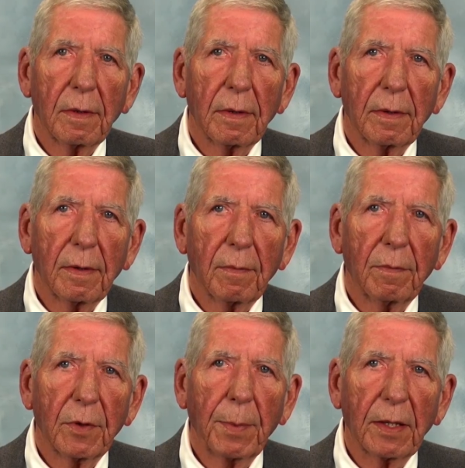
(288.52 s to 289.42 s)
the,
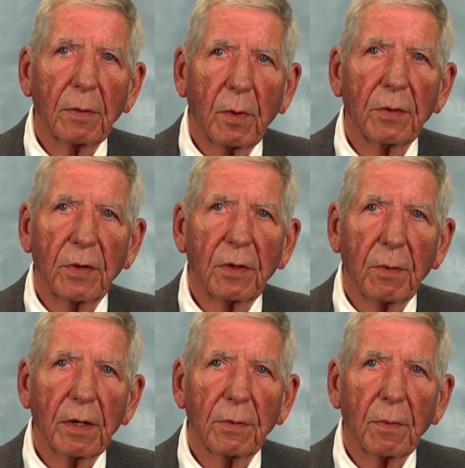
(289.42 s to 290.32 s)
especially one
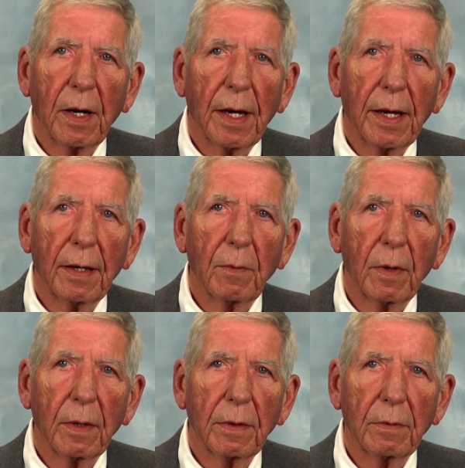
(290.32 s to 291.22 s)
situation where I had
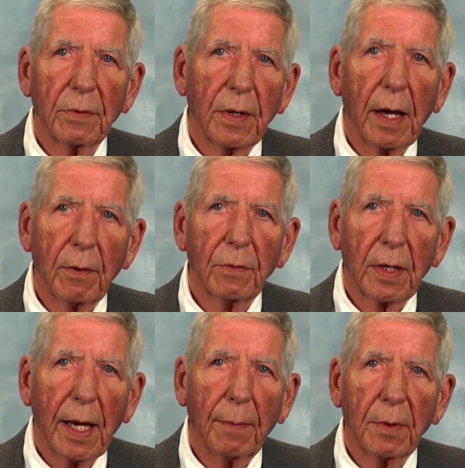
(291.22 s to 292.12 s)
where there was a guy who was a
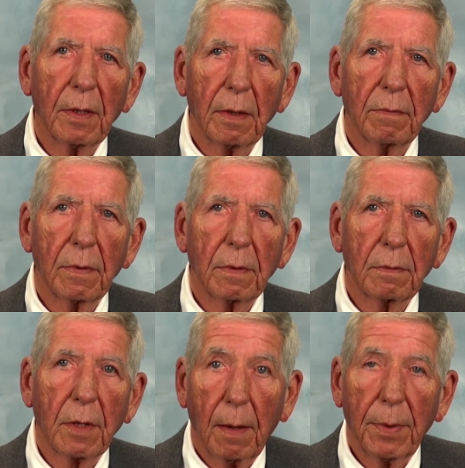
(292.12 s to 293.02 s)
captain of a
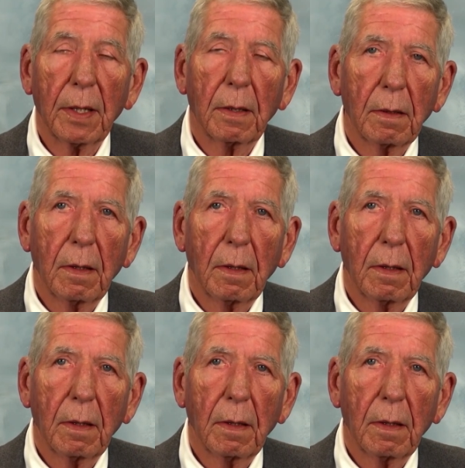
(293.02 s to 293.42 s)
company.